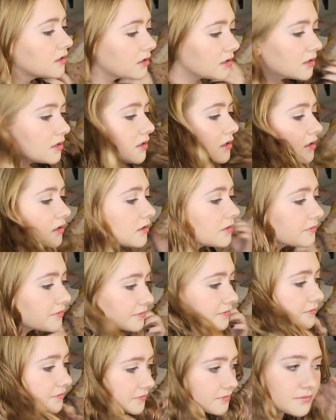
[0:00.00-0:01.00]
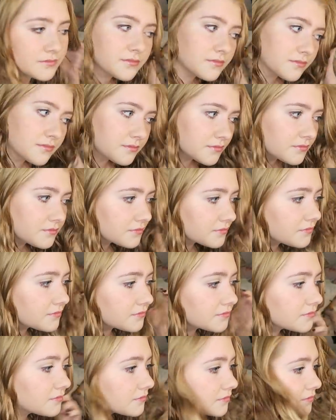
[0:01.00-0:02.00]

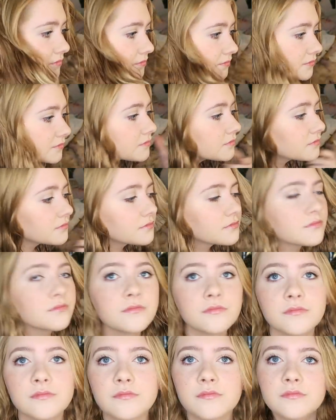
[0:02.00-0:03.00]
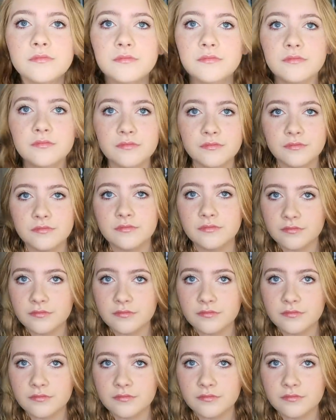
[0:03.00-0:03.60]
Nobody speaks.